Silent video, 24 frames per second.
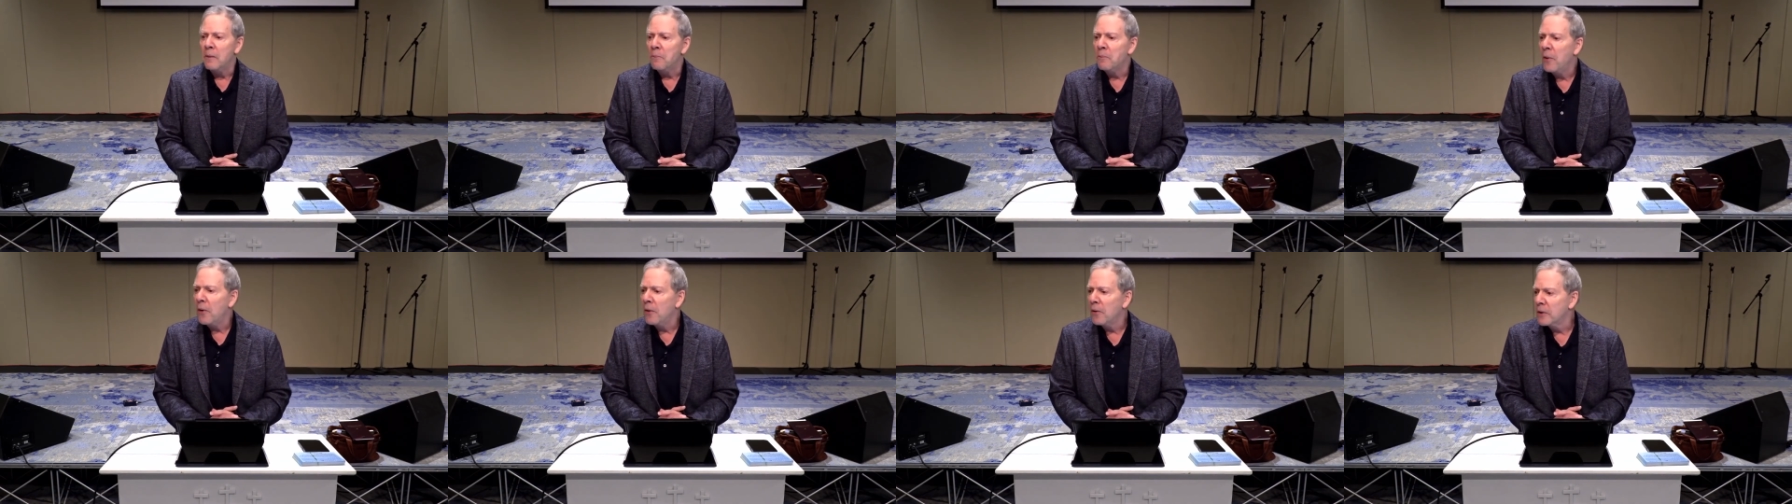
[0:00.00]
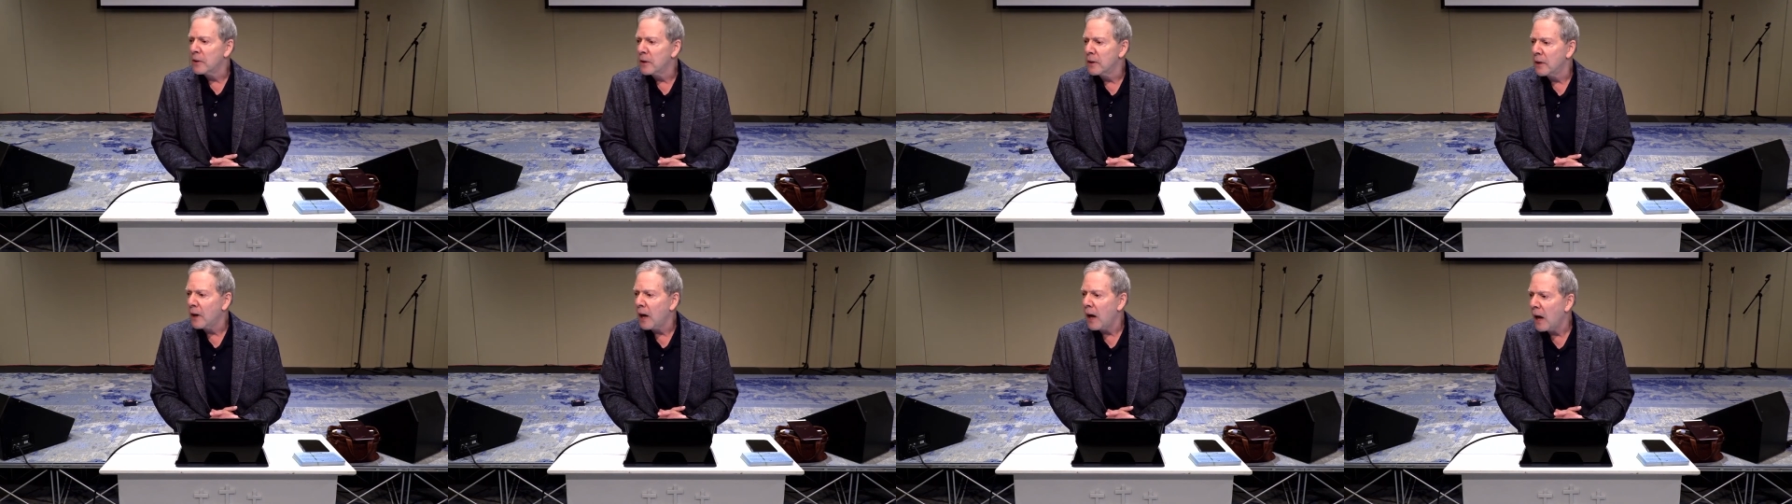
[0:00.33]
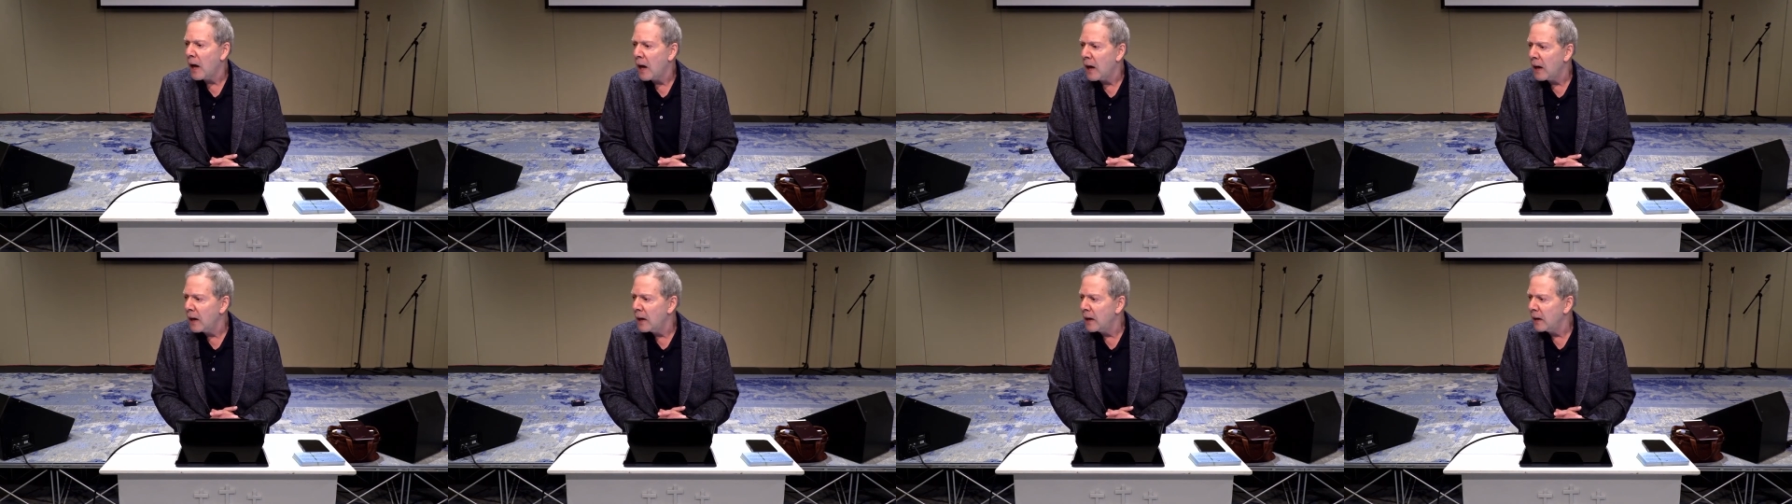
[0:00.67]
Paul says,
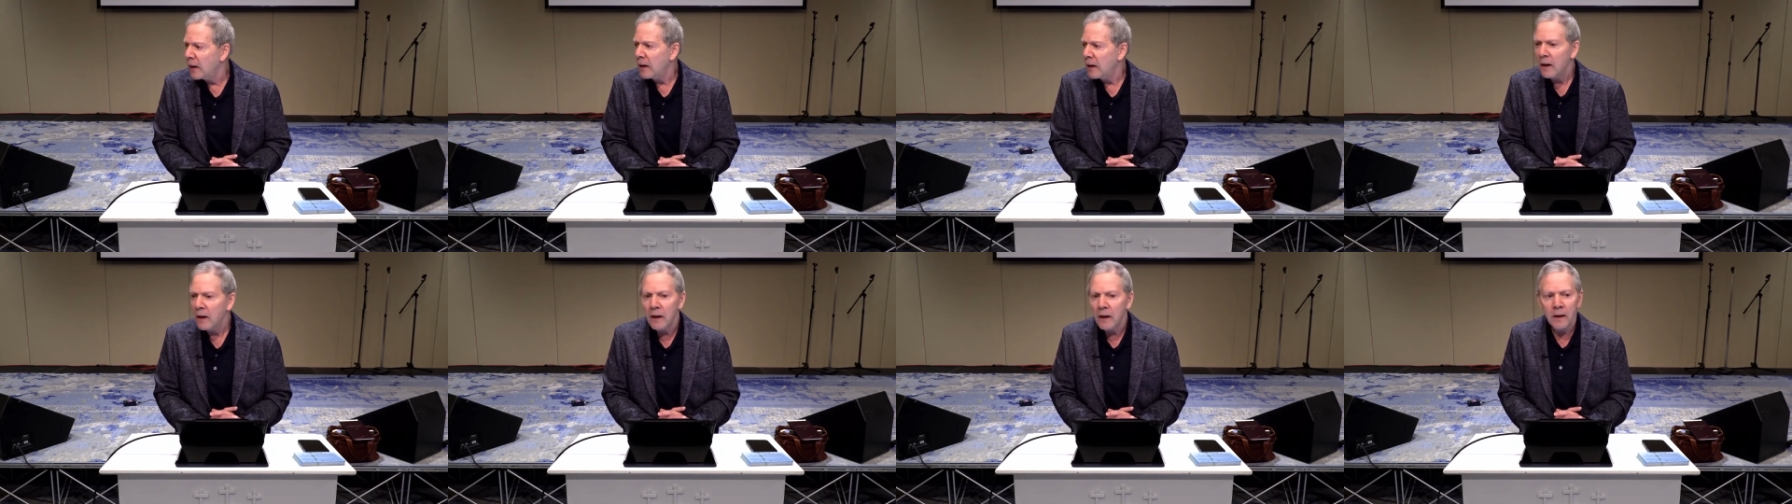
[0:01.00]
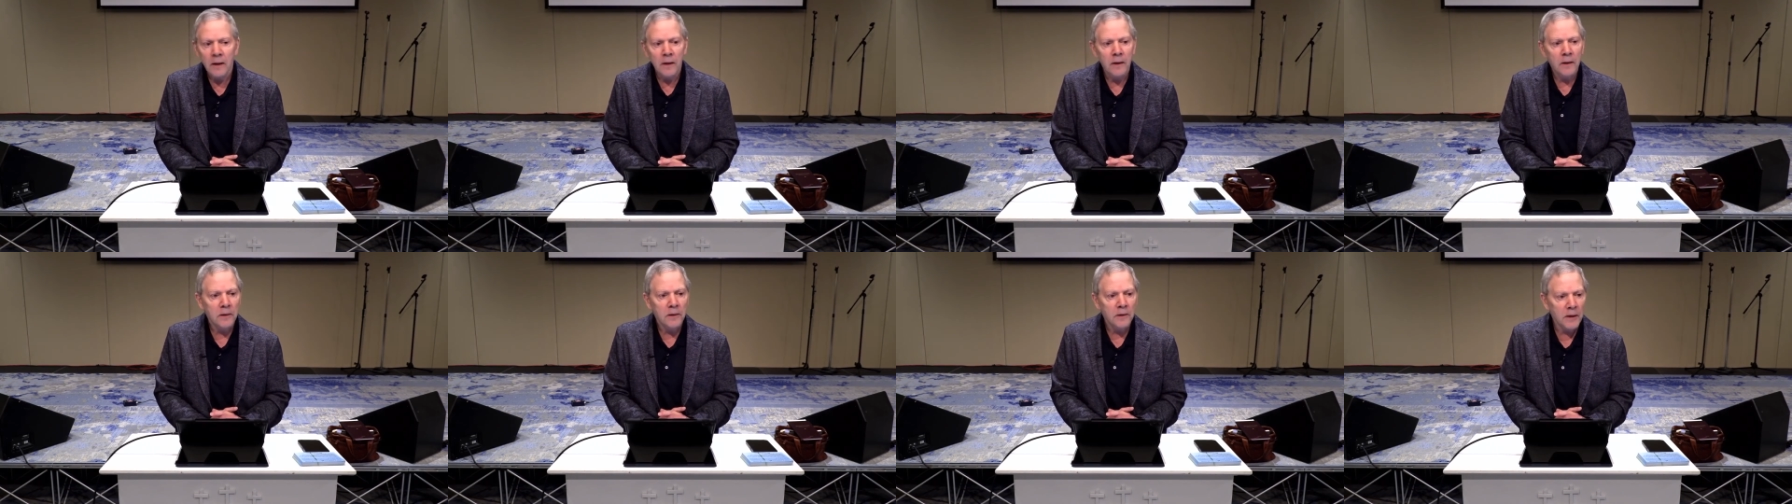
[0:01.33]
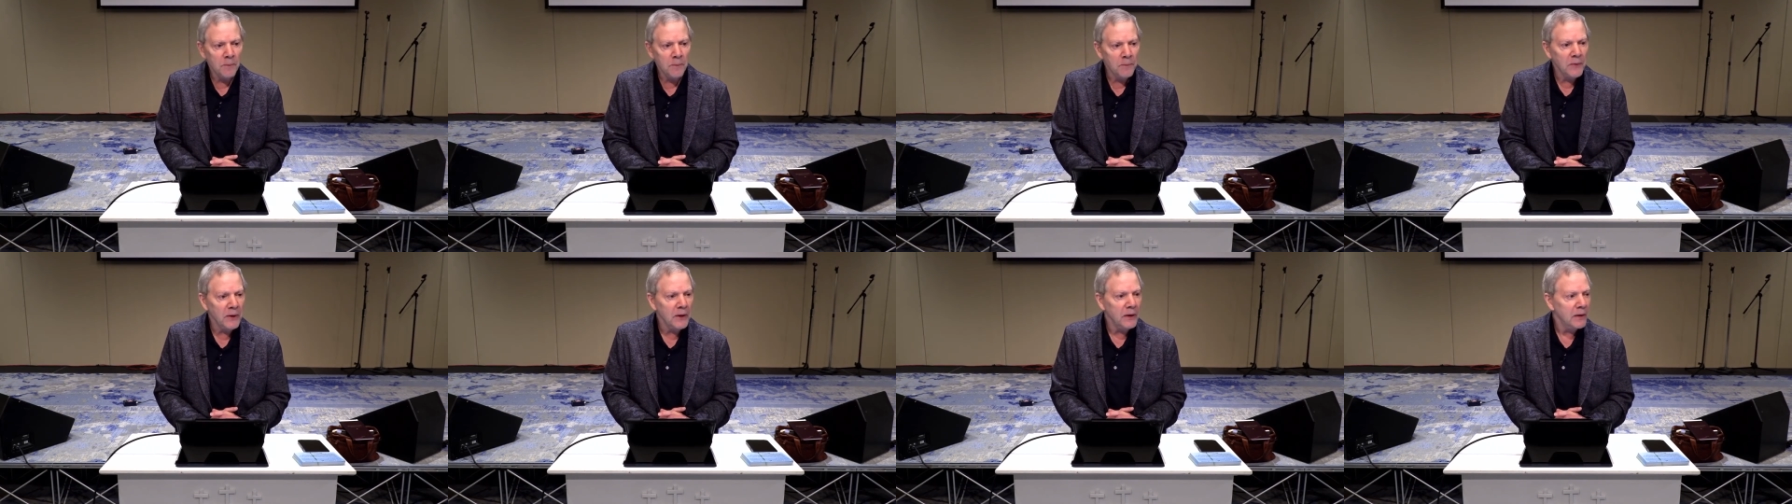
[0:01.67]
I
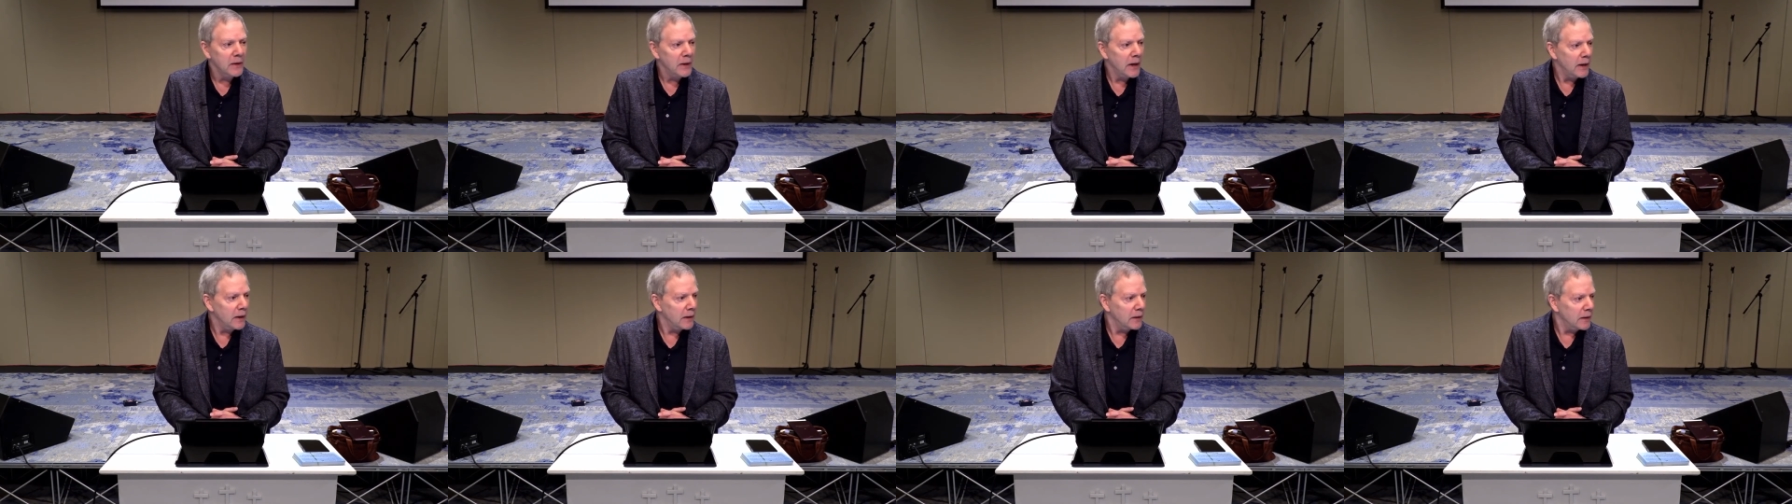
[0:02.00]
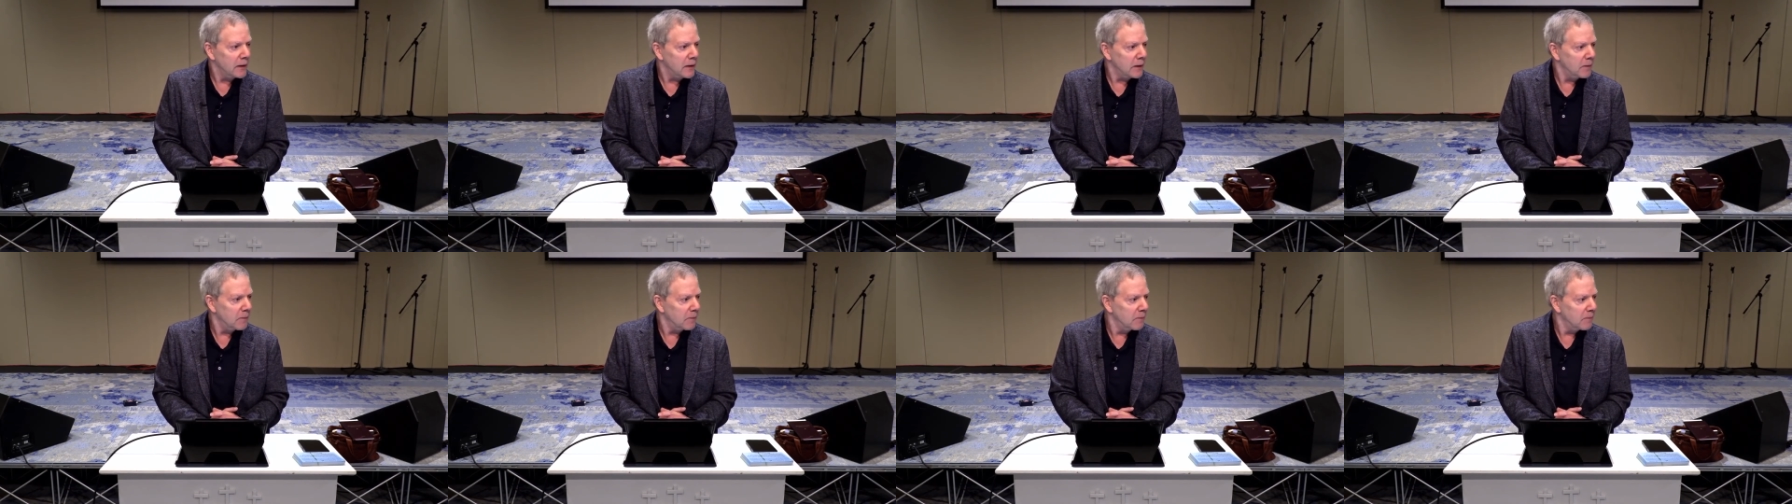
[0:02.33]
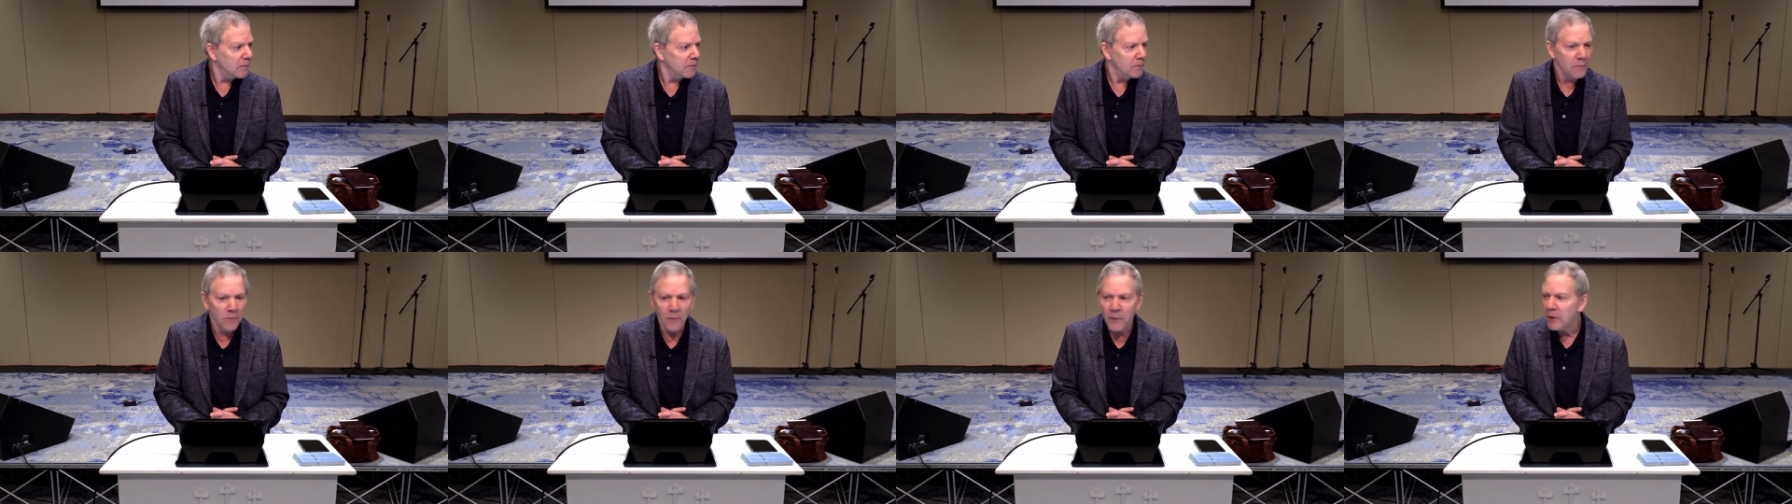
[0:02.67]
something daily.
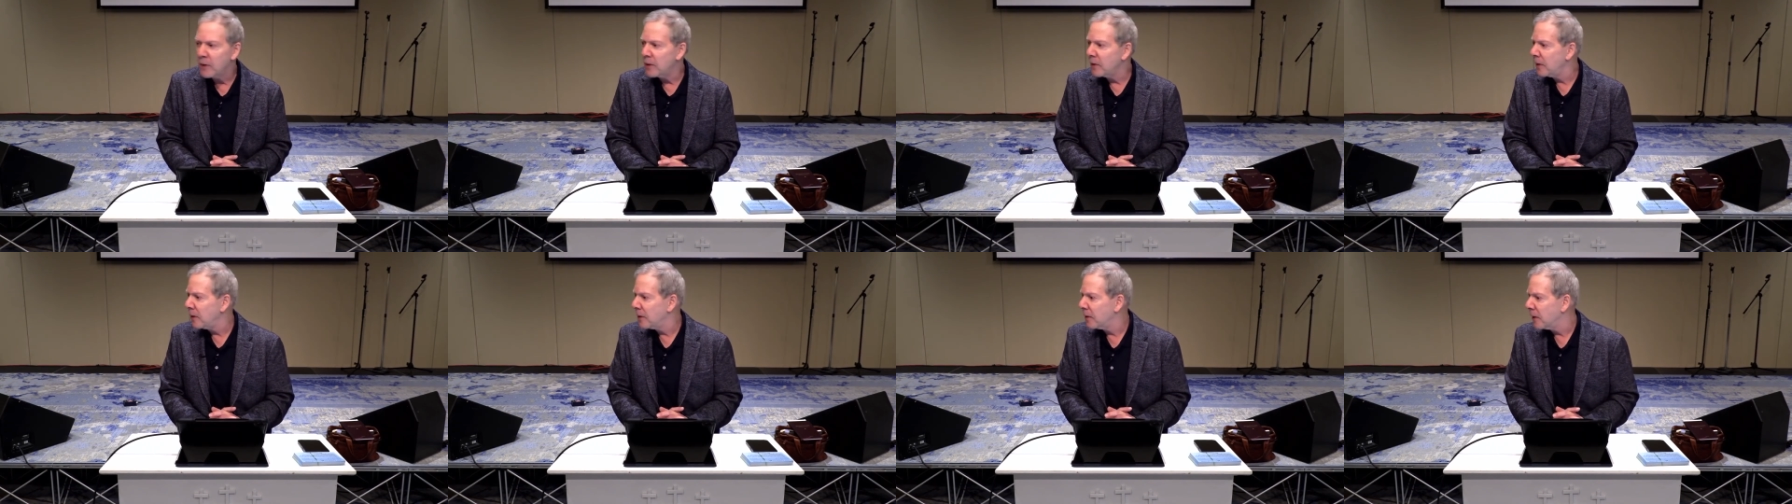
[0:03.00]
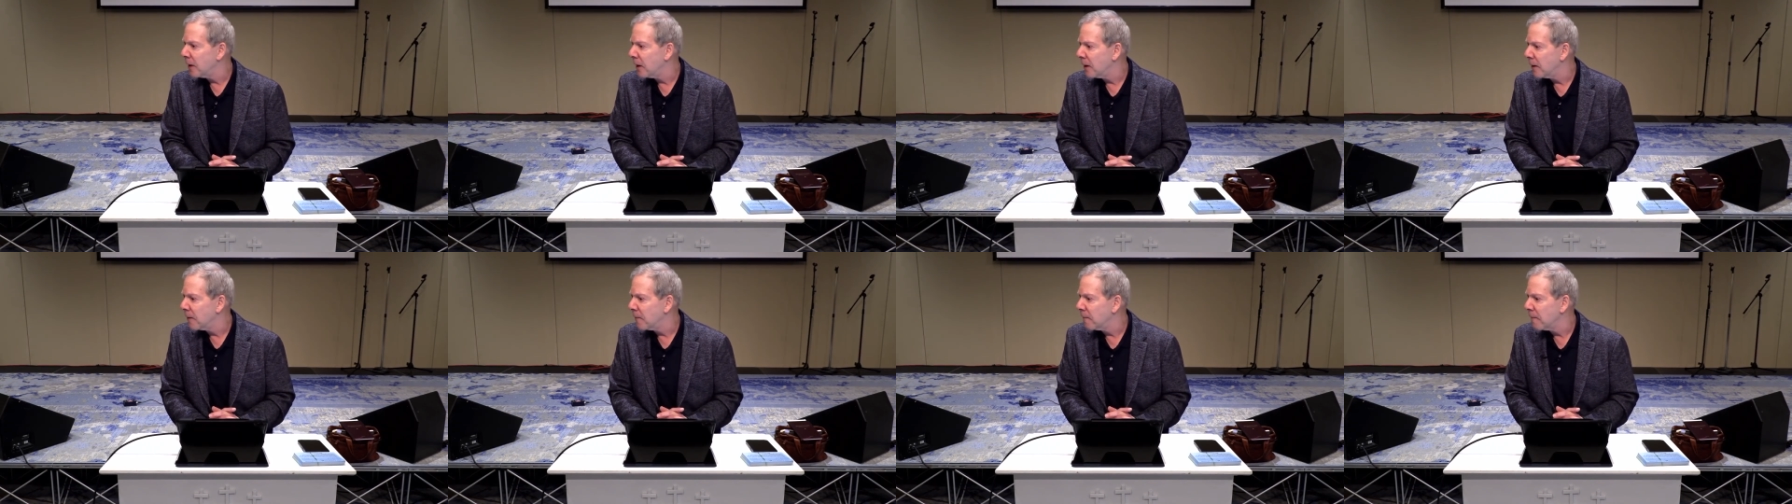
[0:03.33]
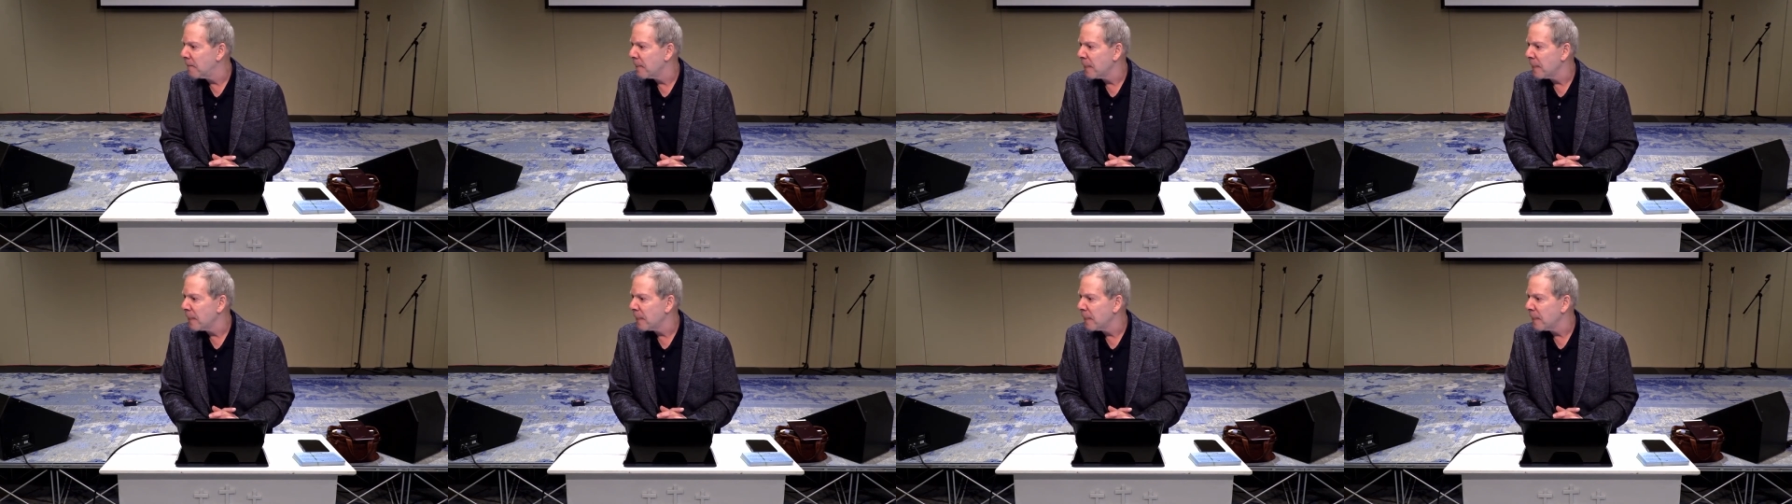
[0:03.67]
What did he say?